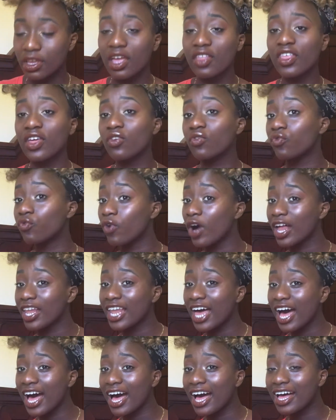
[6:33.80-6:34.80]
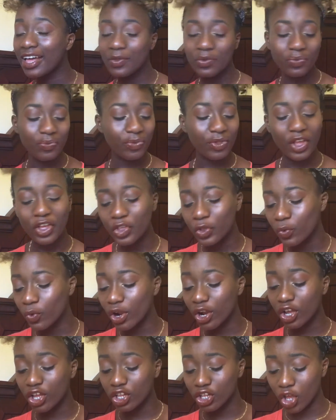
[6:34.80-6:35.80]
And then voila, you
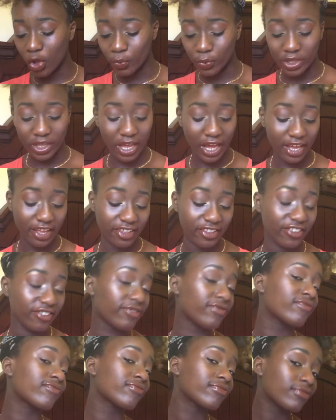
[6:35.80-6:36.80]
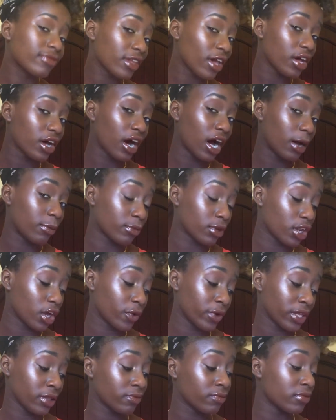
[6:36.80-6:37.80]
are glowing, guys. I'm
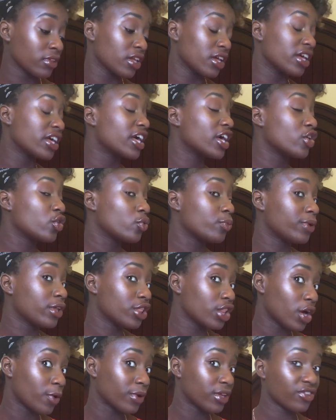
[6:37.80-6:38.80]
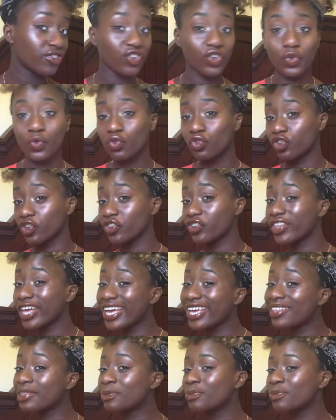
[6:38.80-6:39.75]
glowing and you'll be glowing too, just like